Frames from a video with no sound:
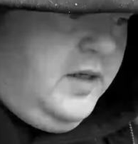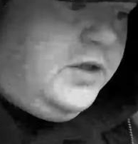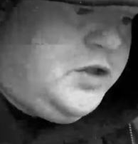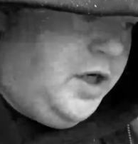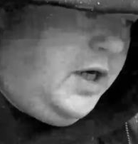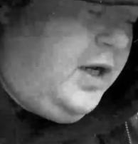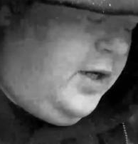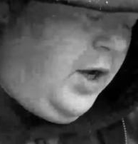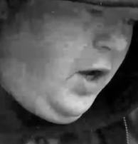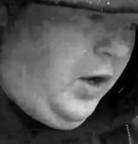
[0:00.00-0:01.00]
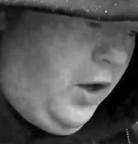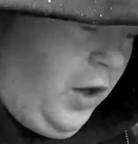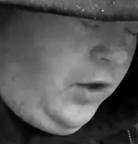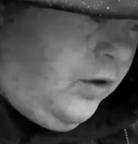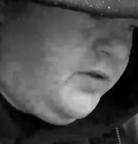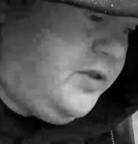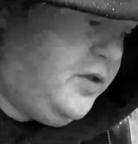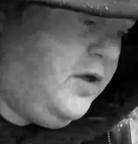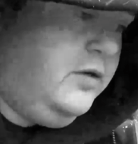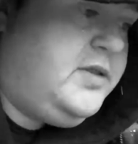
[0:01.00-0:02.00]
goes into
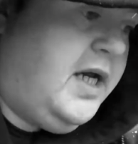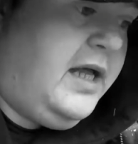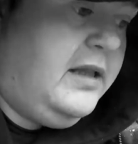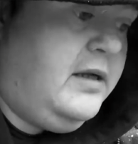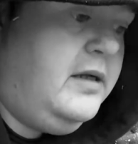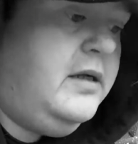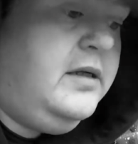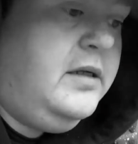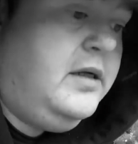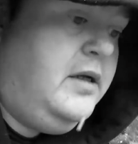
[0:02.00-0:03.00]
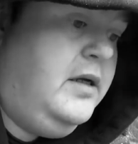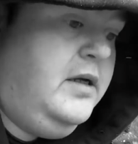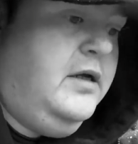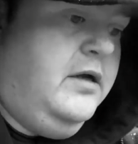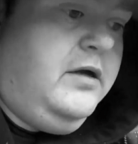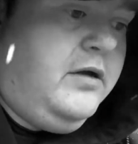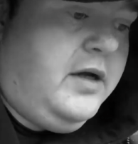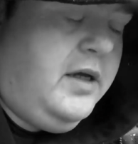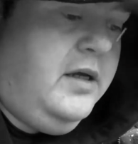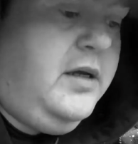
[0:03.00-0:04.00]
the hotel,
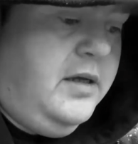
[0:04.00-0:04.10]
right?